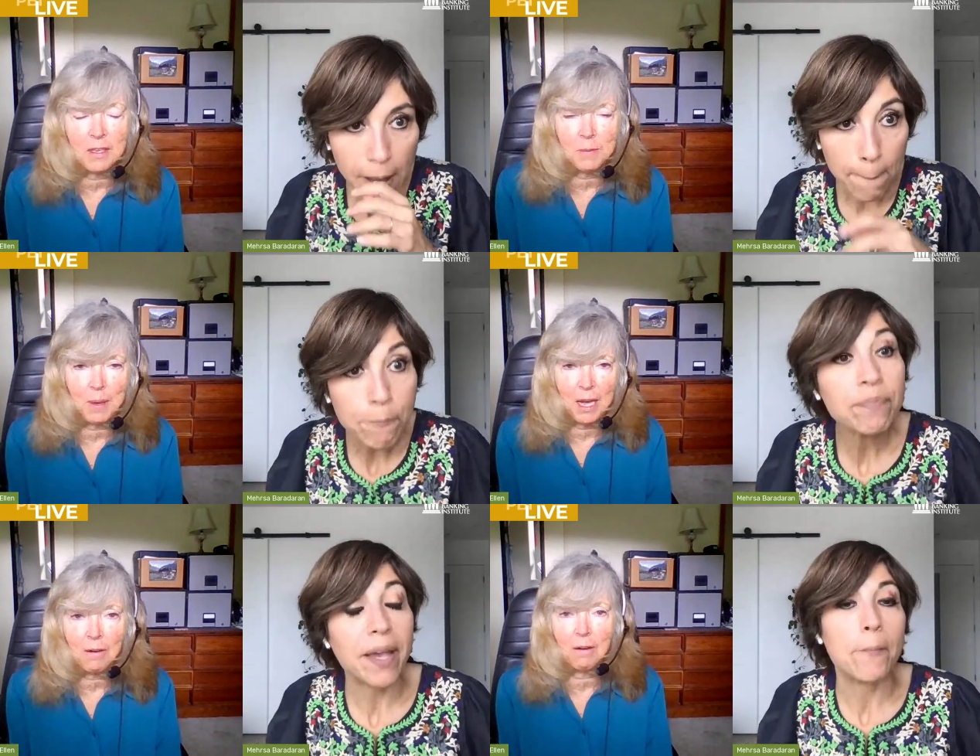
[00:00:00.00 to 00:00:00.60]
Speaker 1: this
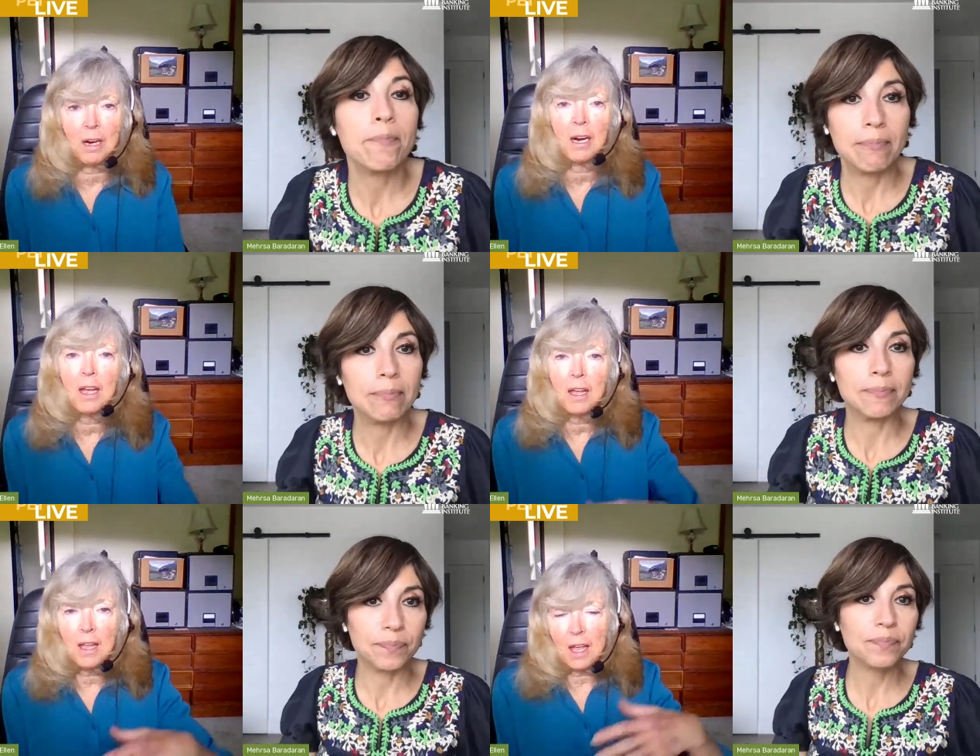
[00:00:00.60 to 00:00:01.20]
power
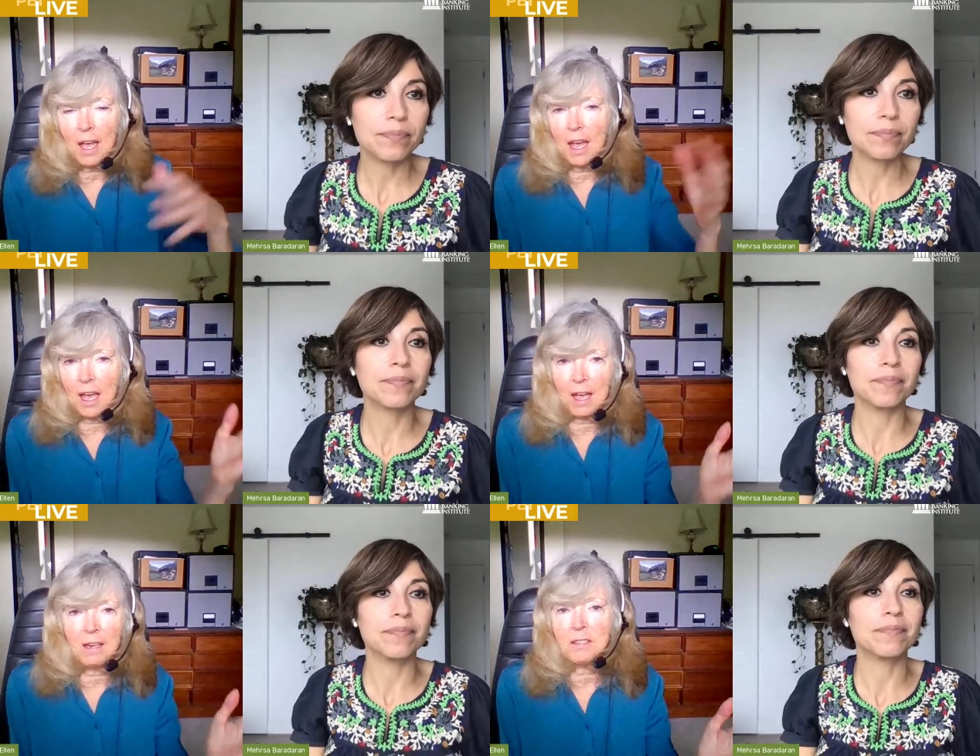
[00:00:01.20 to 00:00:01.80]
mm-hmm. Mm-hmm.
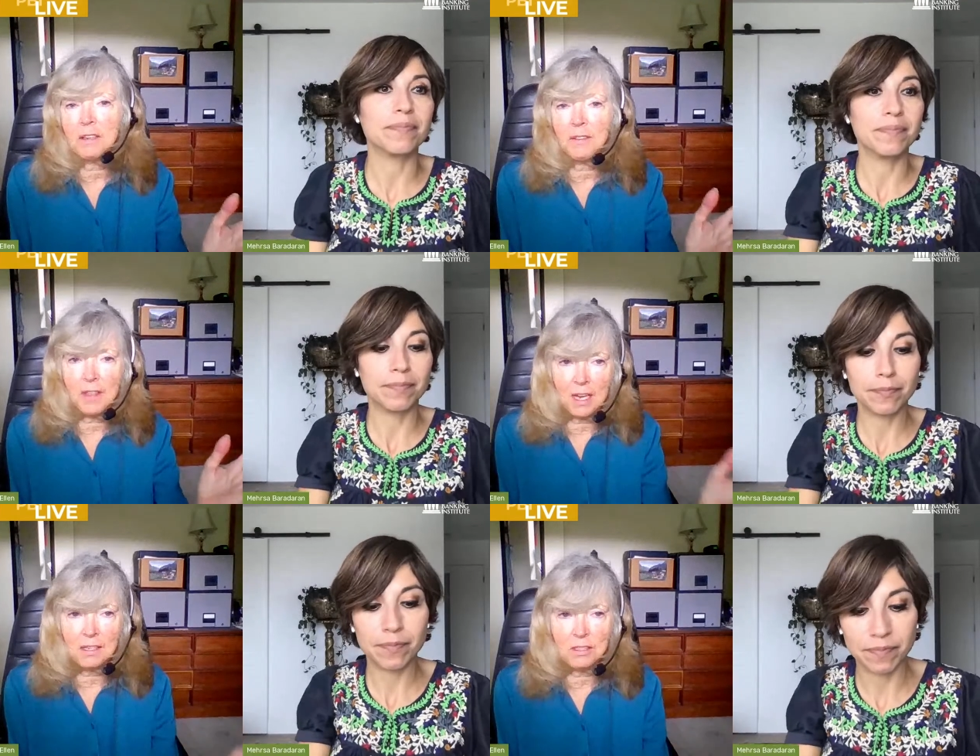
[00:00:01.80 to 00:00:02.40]
and
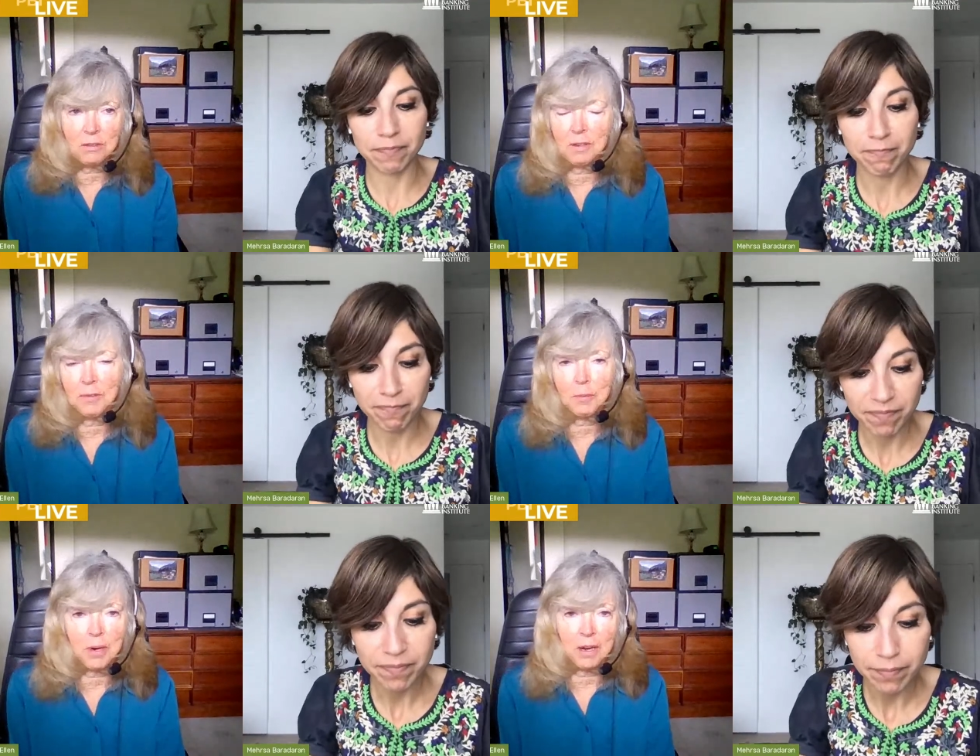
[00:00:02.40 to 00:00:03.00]
they do it
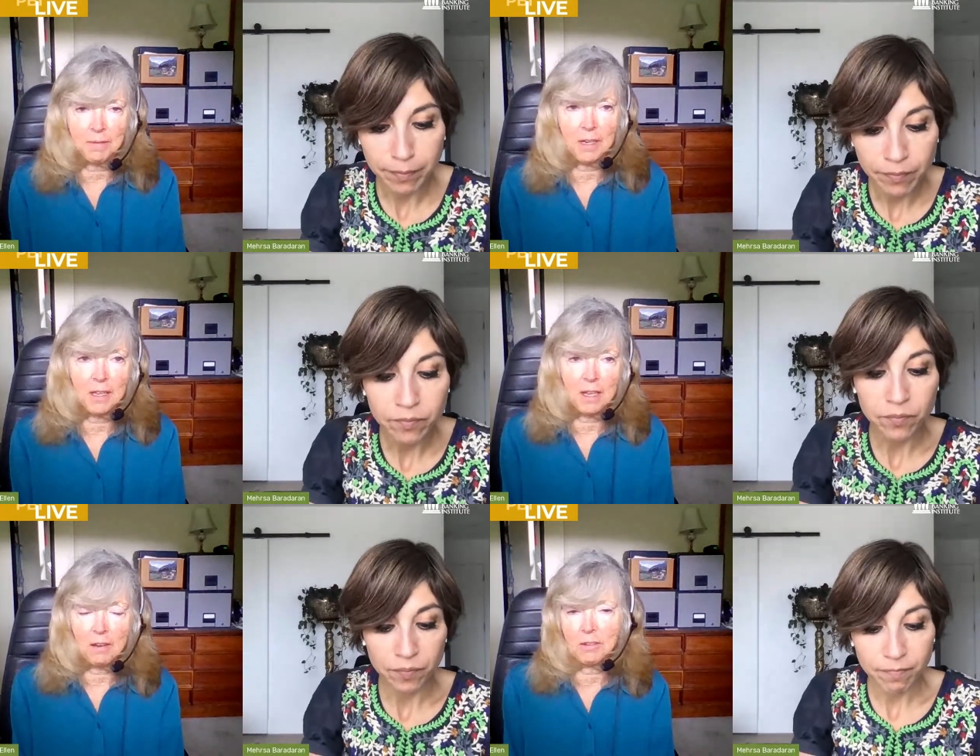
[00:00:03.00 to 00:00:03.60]
for profit
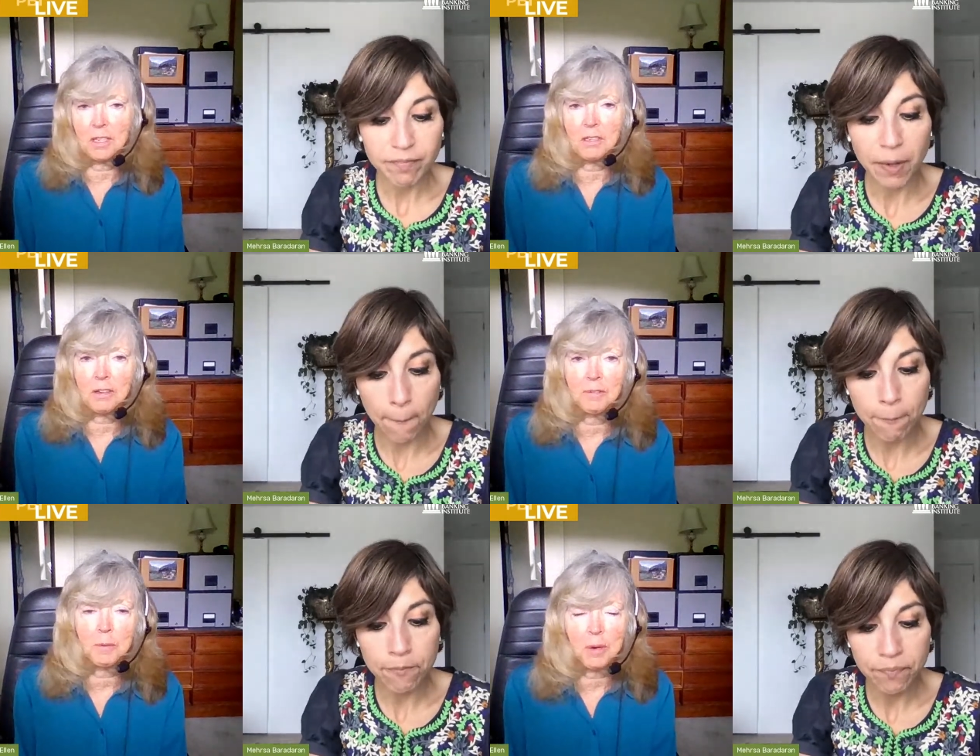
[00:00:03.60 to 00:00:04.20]
and they only do
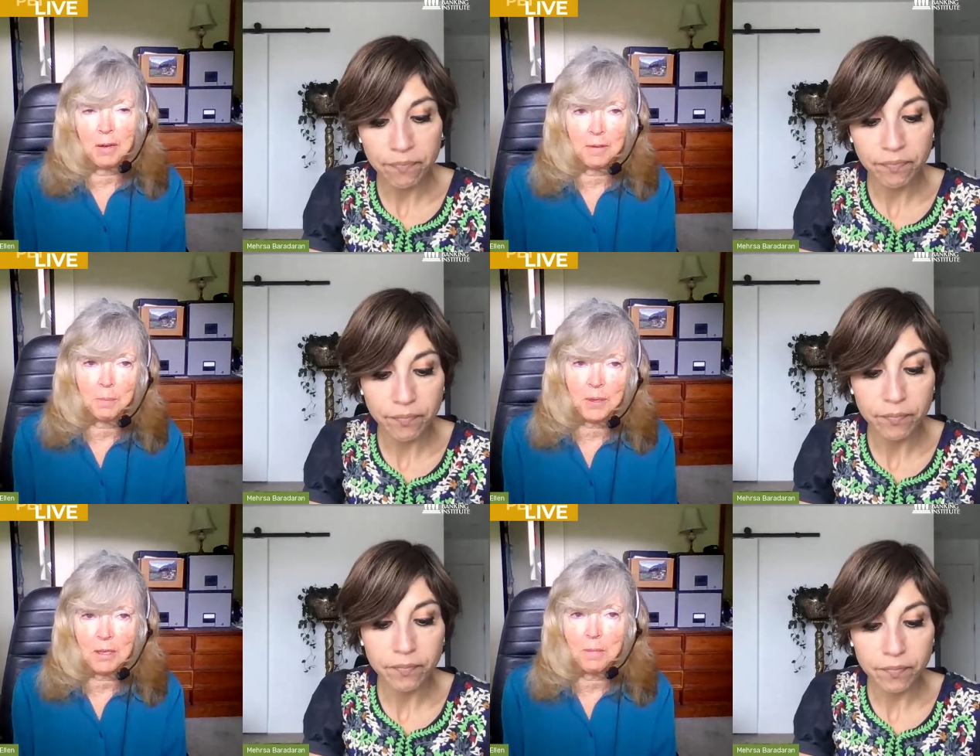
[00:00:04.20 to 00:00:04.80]
it for
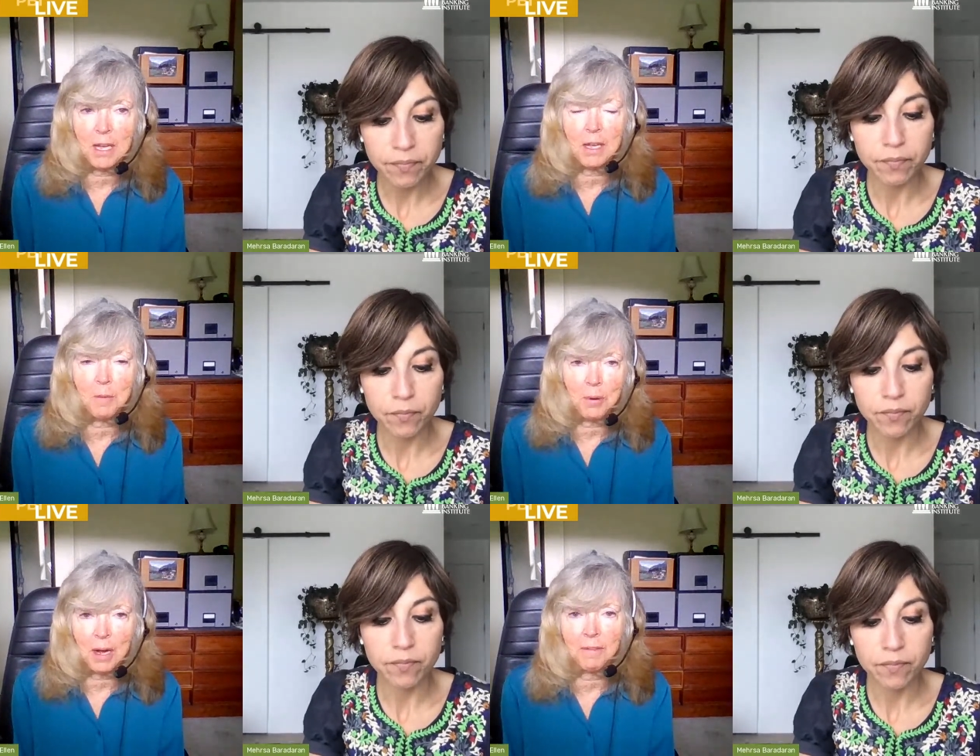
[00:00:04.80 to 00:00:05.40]
profit, but they're making
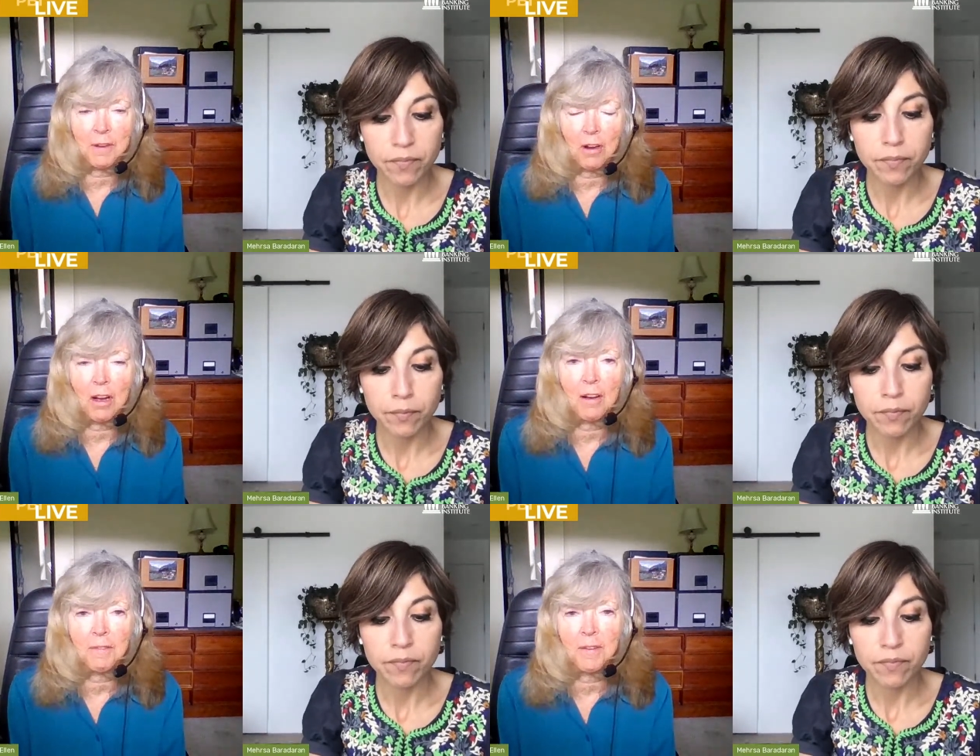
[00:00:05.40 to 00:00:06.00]
a profit
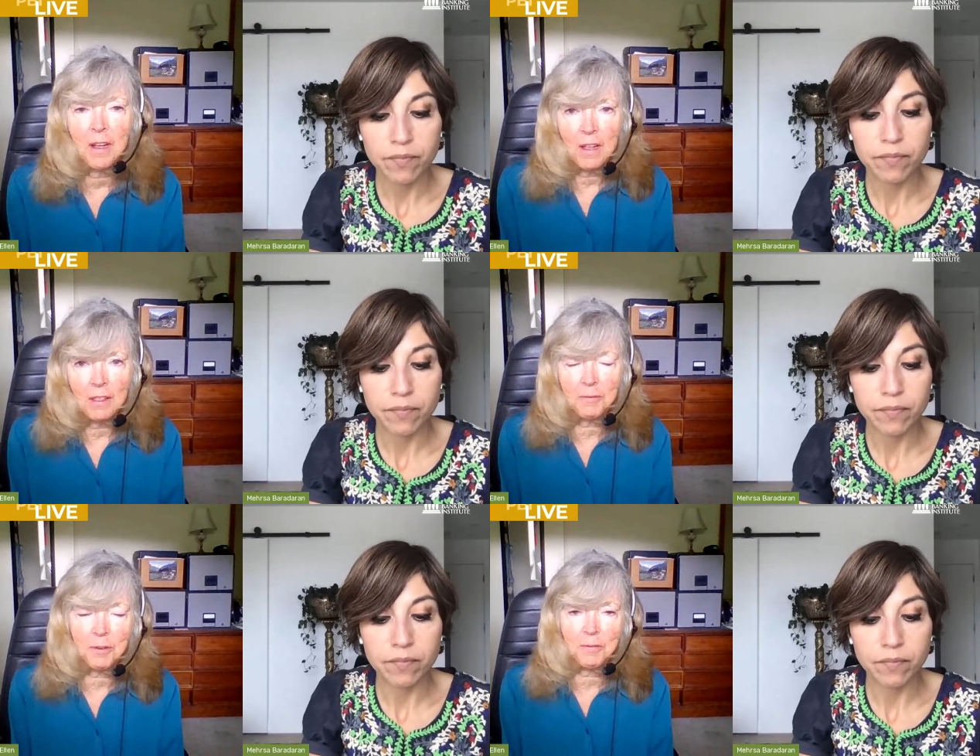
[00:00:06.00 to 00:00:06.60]
off
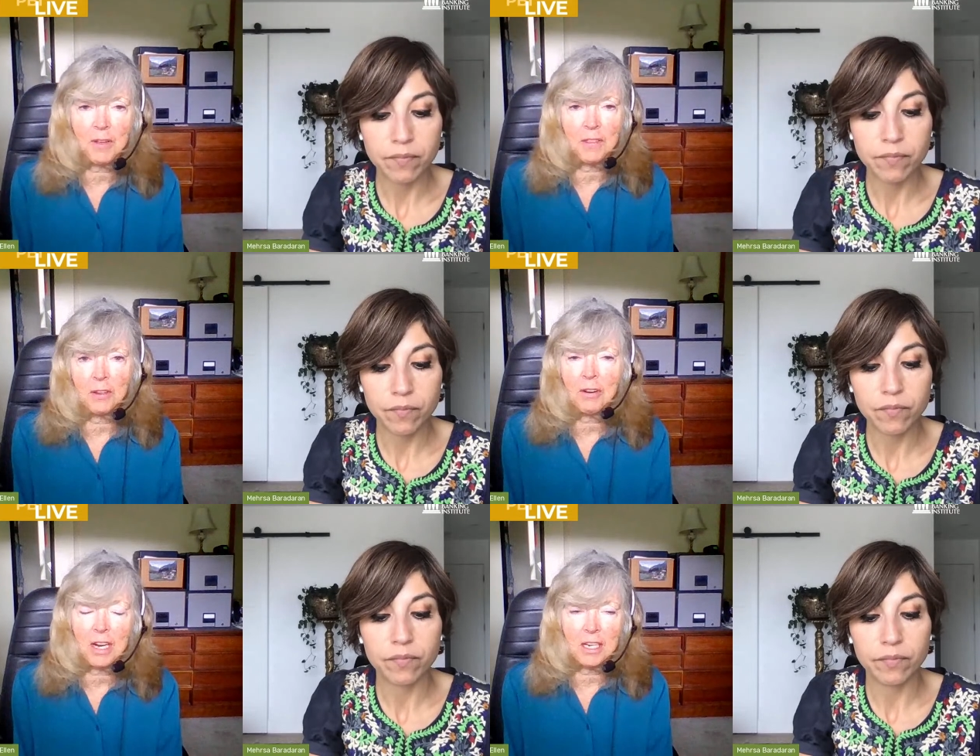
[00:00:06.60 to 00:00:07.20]
the full faith
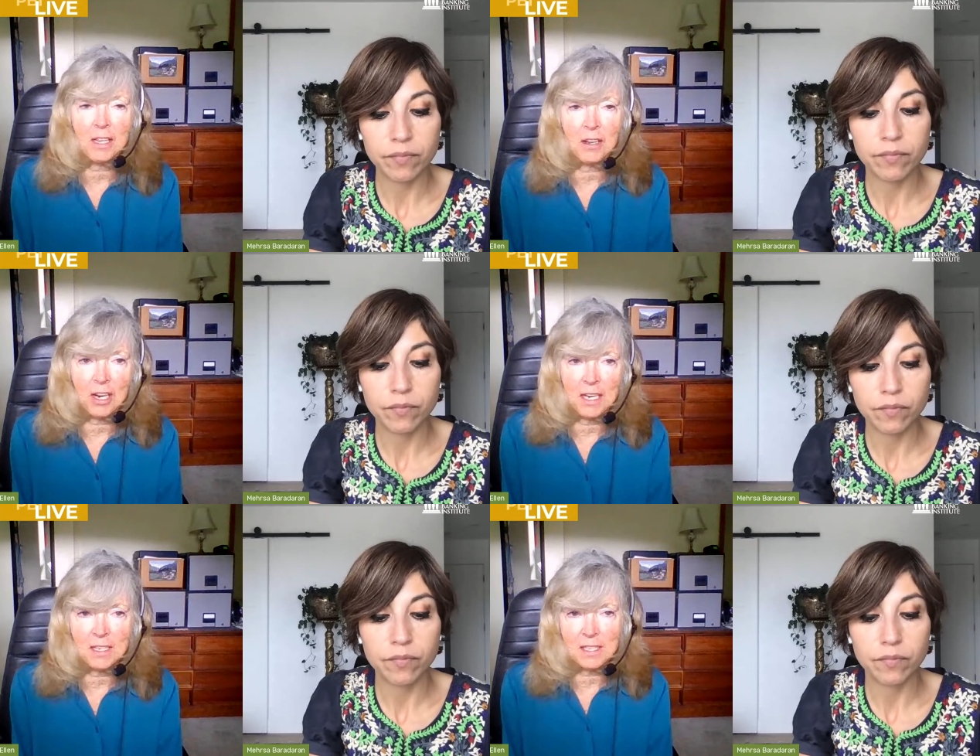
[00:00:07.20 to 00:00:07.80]
and credit of the
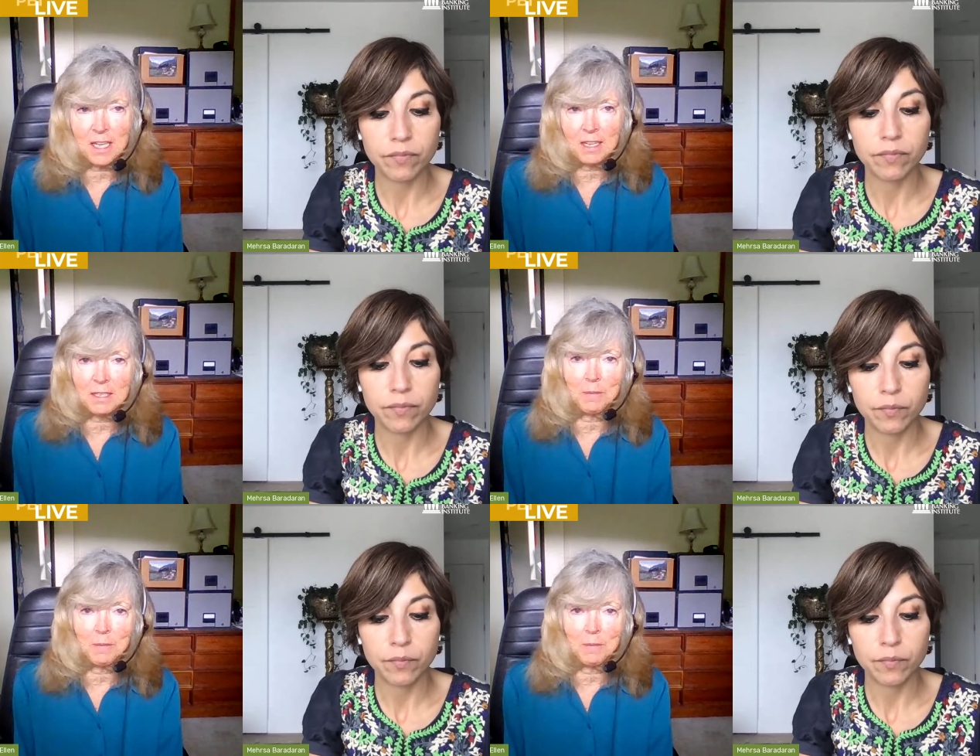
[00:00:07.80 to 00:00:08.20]
United States.